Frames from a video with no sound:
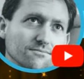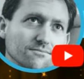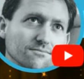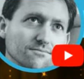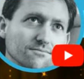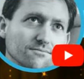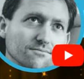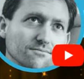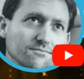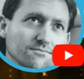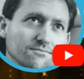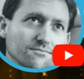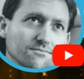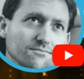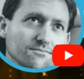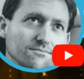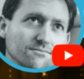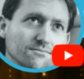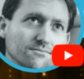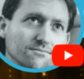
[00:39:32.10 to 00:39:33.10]

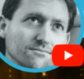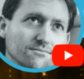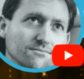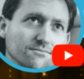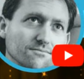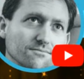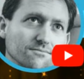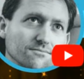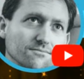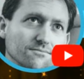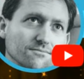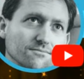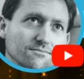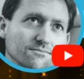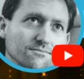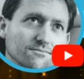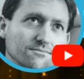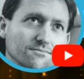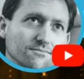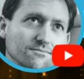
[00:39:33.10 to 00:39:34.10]

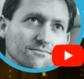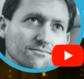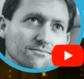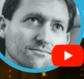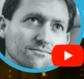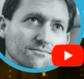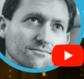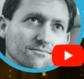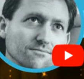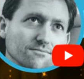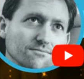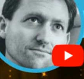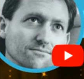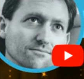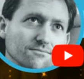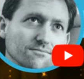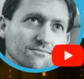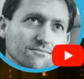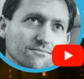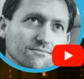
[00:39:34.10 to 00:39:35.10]

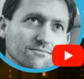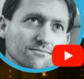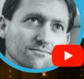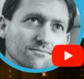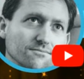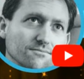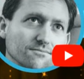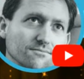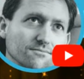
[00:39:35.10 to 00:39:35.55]
(not speaking)